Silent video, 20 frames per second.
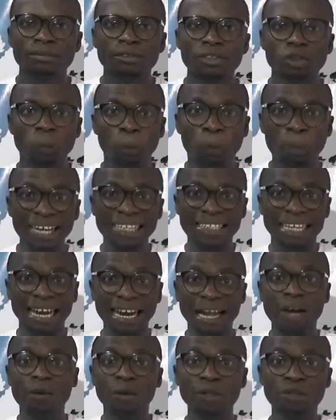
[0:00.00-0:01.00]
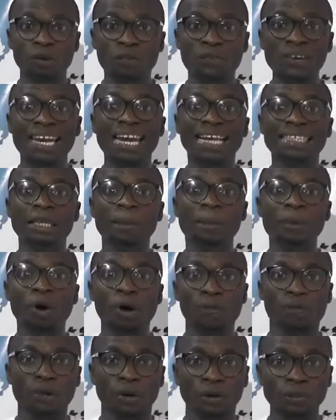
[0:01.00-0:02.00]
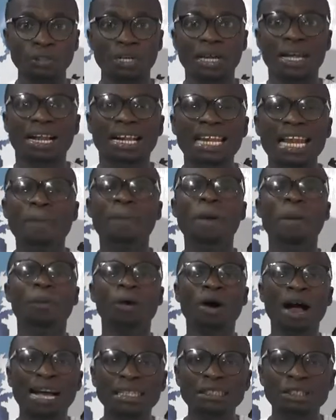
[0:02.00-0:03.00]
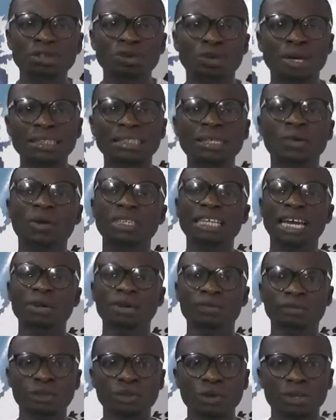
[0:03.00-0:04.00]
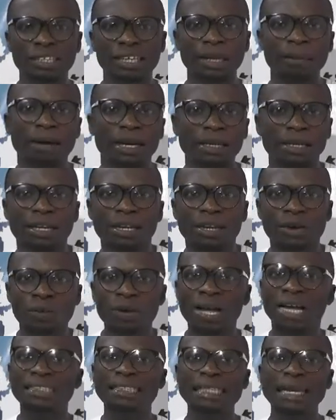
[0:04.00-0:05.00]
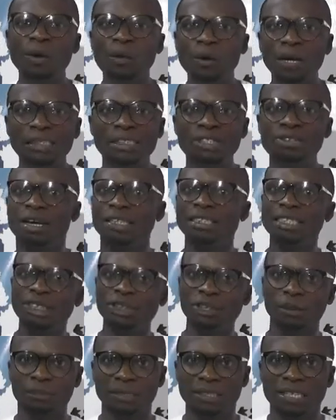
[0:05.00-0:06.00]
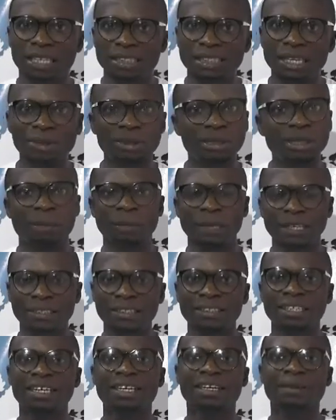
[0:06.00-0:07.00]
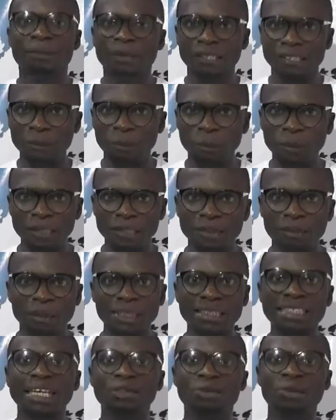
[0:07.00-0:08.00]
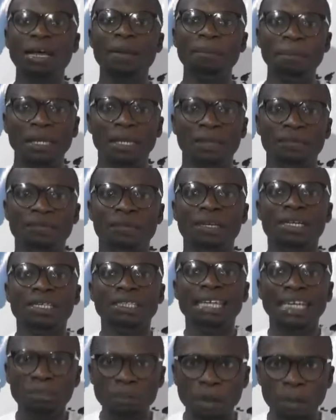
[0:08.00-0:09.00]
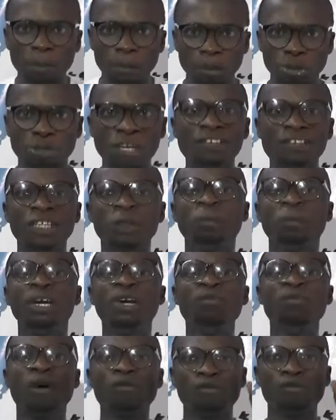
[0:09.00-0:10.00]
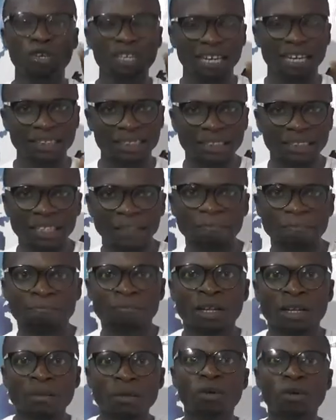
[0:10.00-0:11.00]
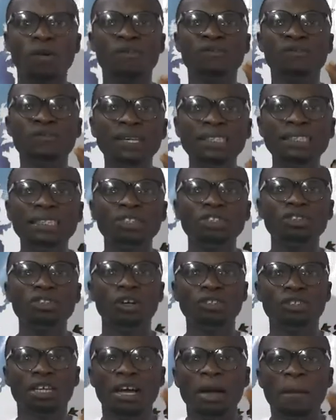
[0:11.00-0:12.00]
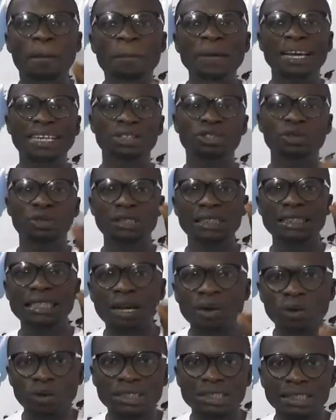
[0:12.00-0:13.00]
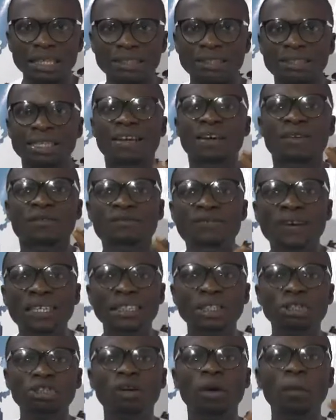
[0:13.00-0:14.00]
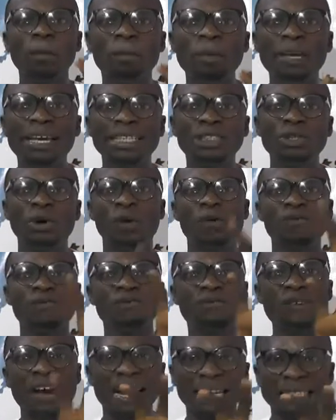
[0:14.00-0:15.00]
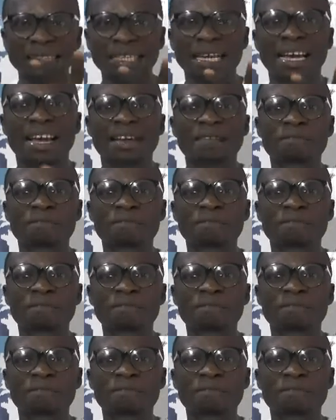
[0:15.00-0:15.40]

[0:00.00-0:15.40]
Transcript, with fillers: Speak the language of faith. Let it be obvious. Let people ask you and say, what are you even talking about? We are saying one thing, you are saying something else. And you say, please, please, please, please. That's what I believe. That's my portion. Irrespective of what I see. Because faith is not based on circumstance. Faith is not based on fact.